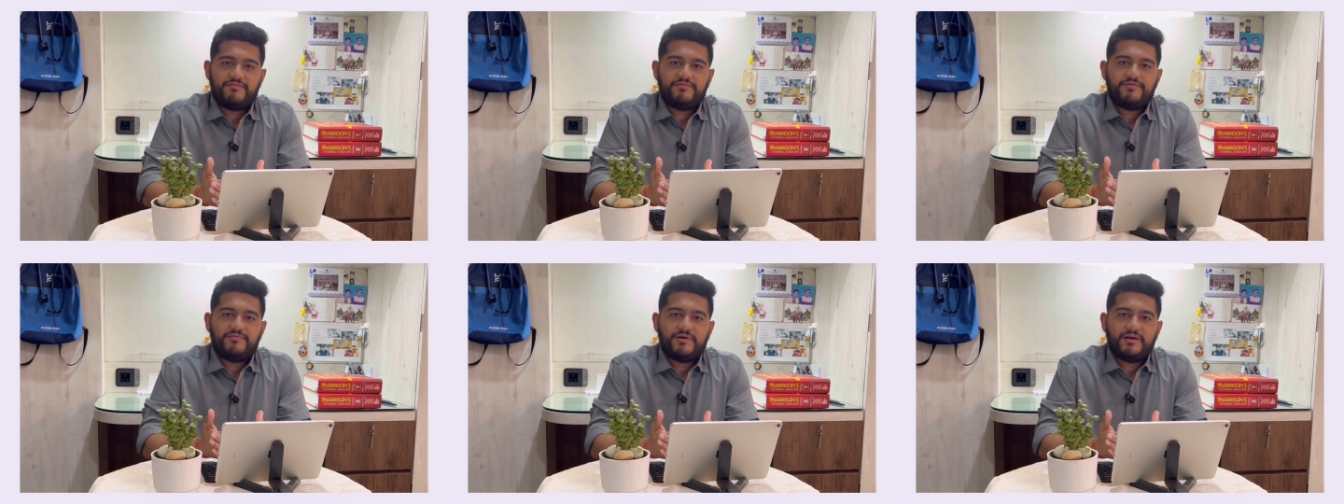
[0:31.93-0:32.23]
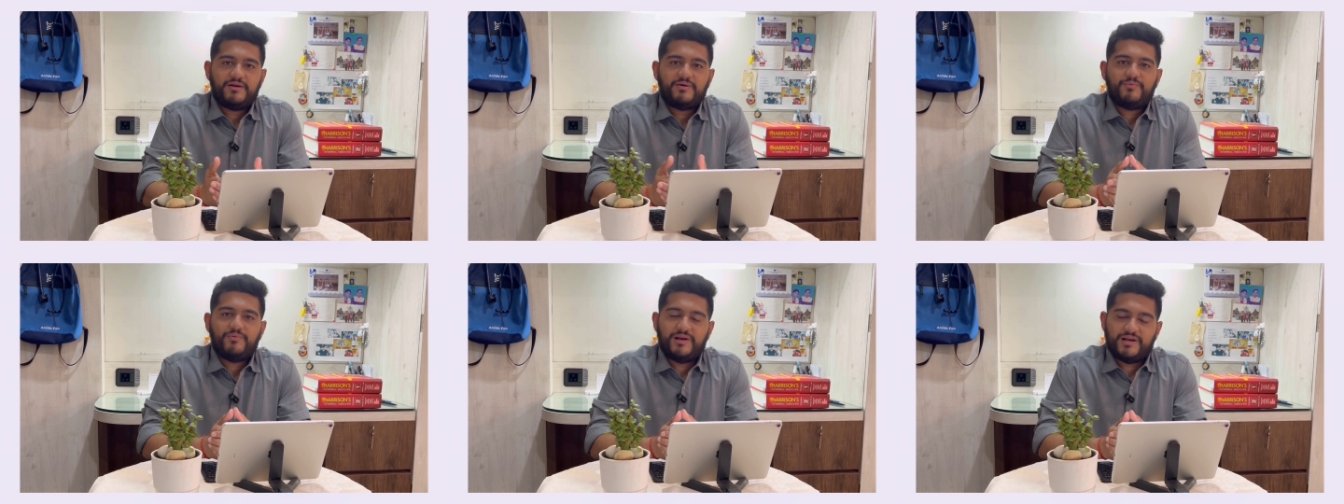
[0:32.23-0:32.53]

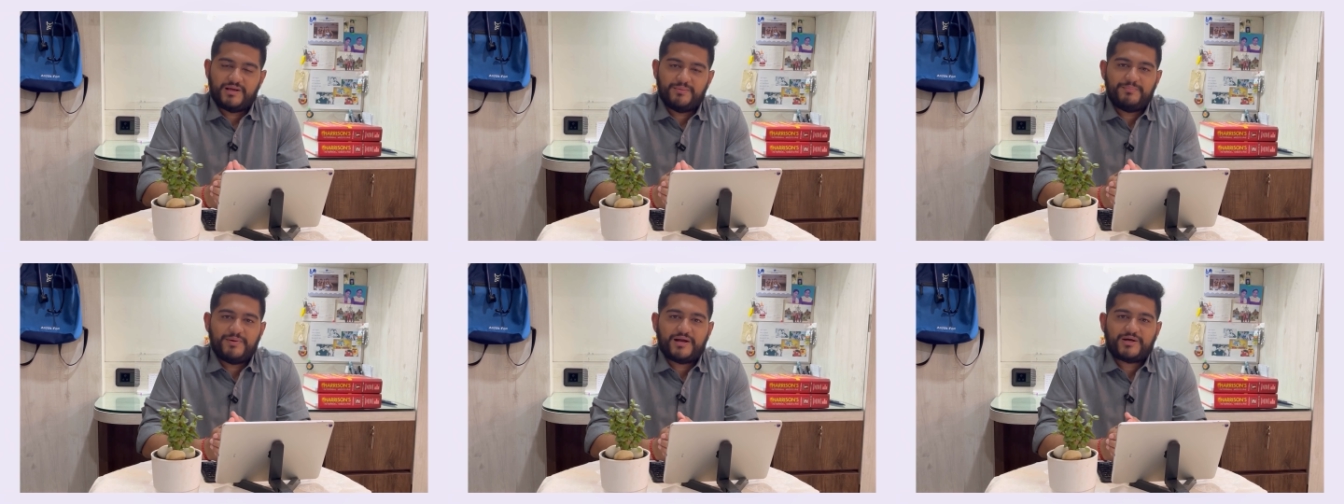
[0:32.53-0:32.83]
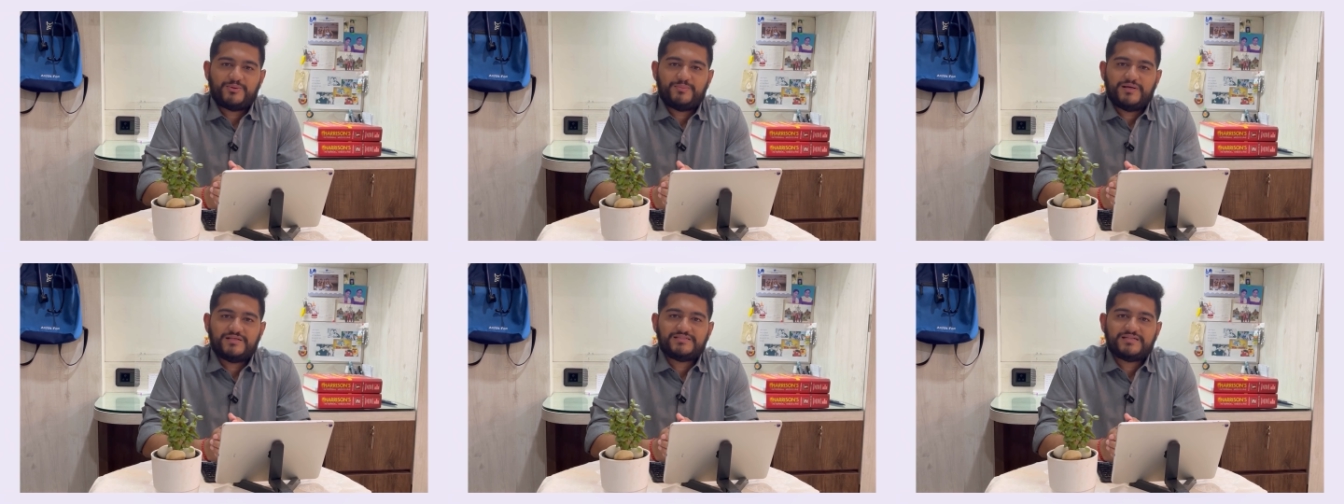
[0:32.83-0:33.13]
everyone, welcome
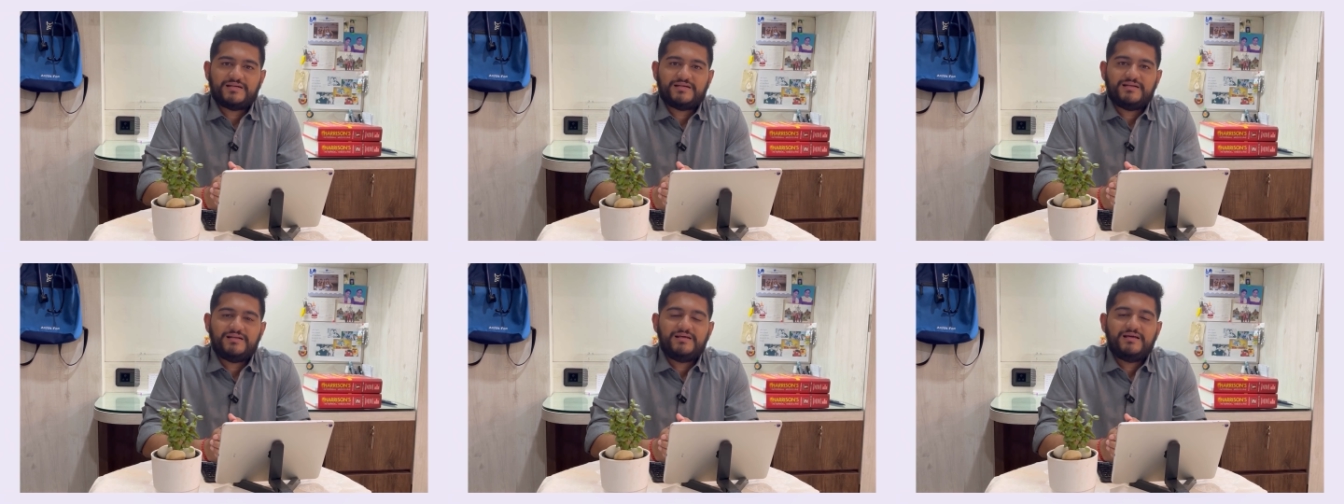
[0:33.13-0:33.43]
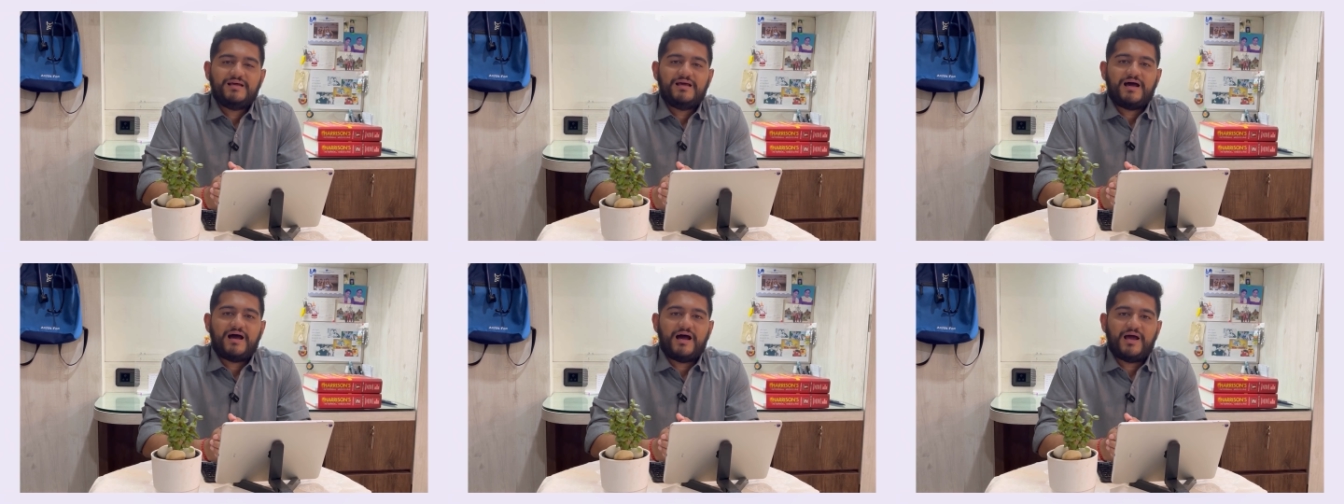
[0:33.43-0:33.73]
back to my channel.
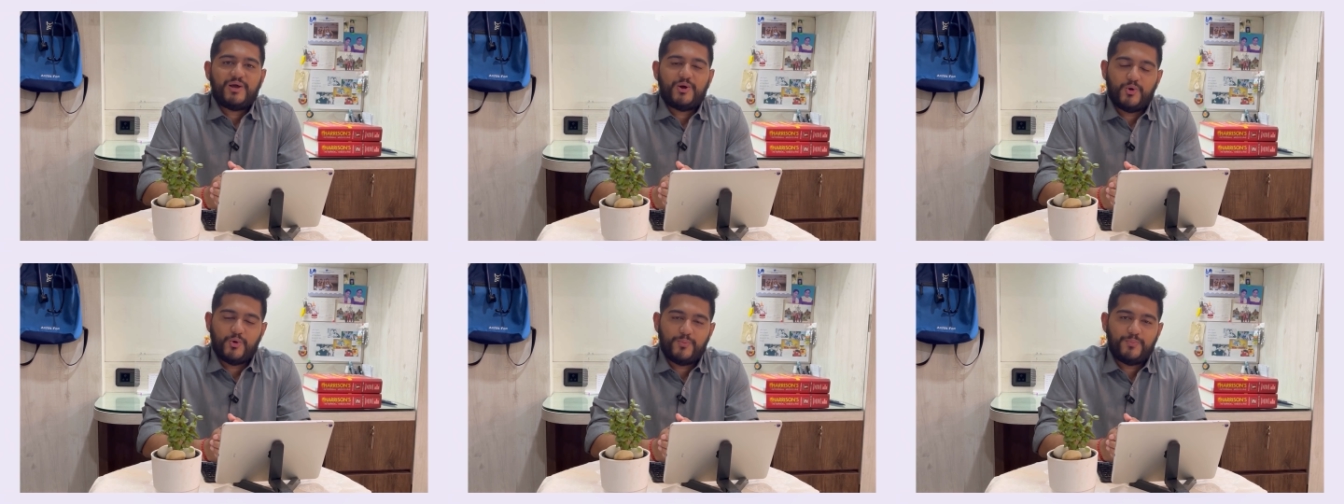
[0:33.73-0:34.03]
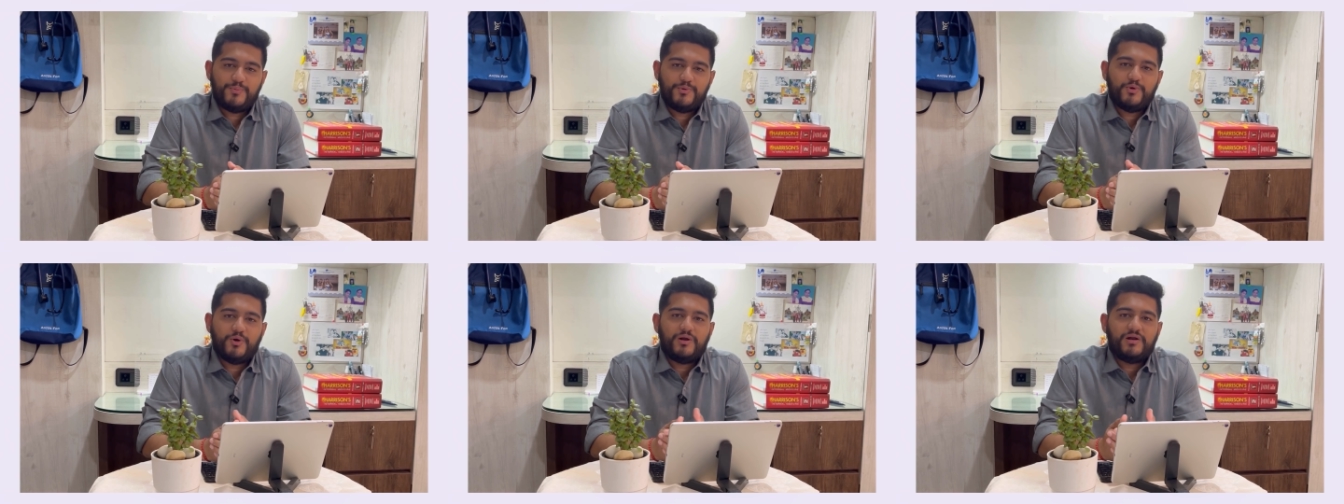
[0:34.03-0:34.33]
I
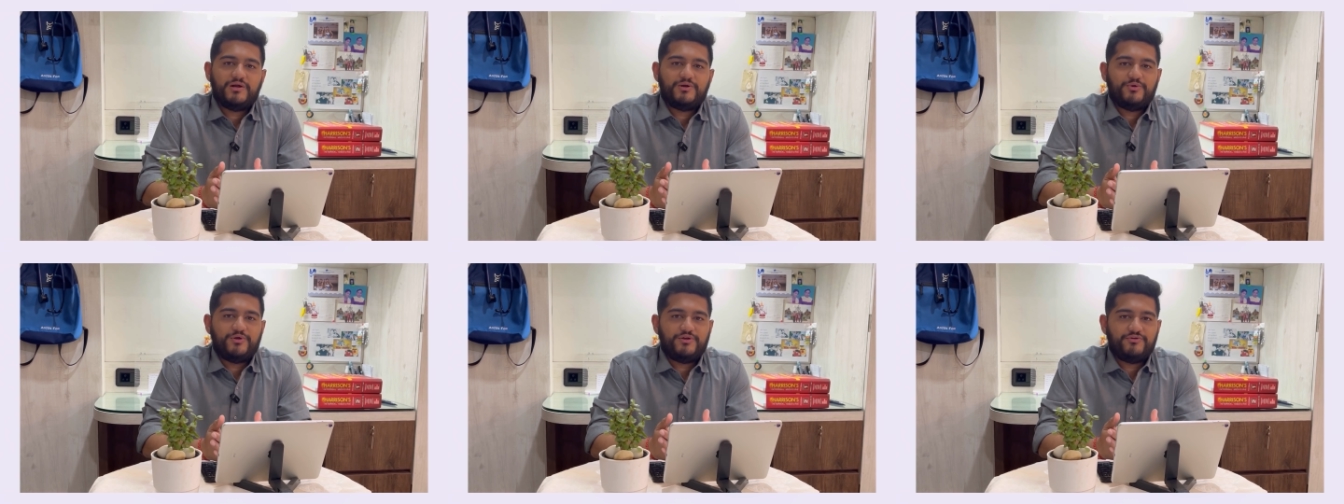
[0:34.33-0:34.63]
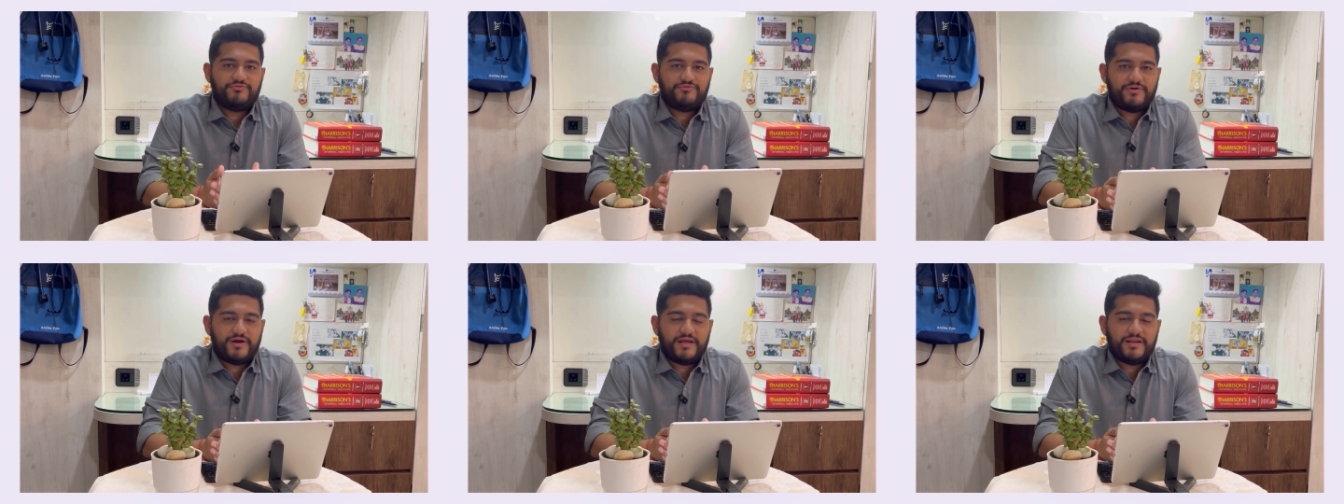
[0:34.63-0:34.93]
hope you all are
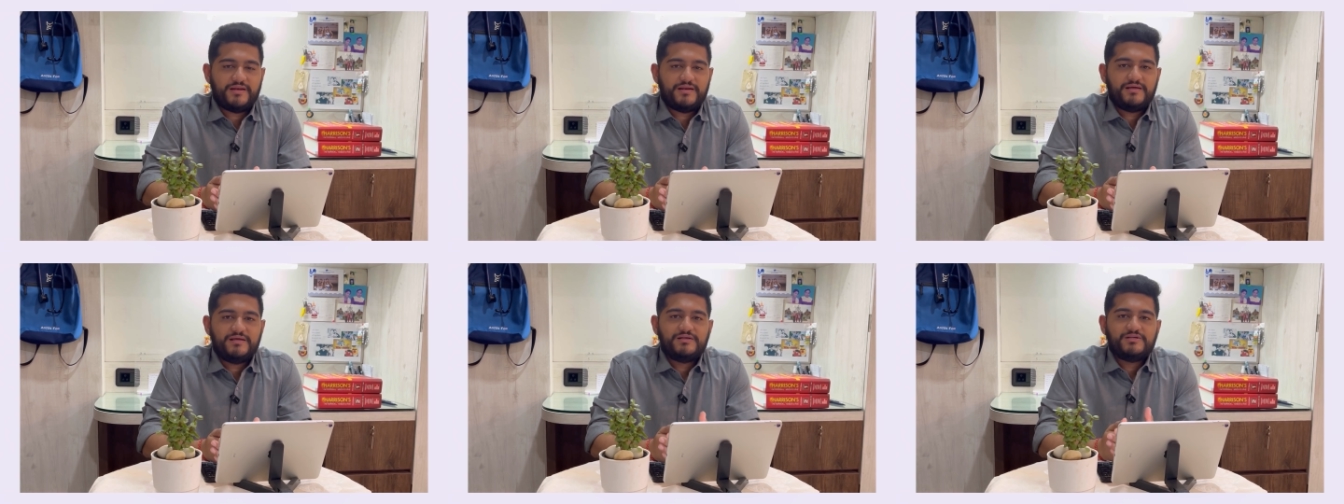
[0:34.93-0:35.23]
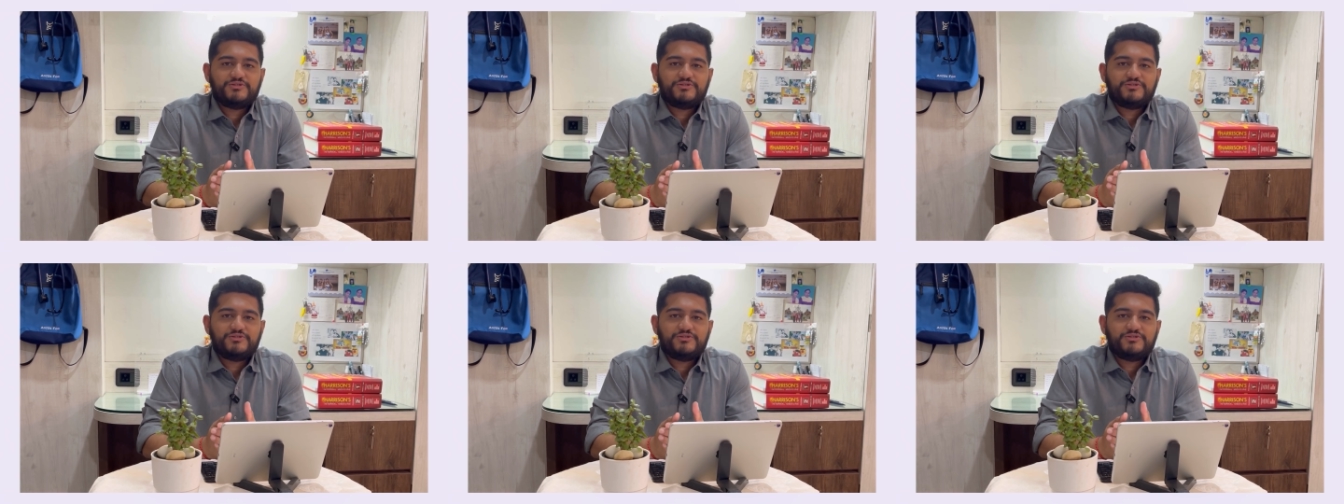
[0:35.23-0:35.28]
doing fine.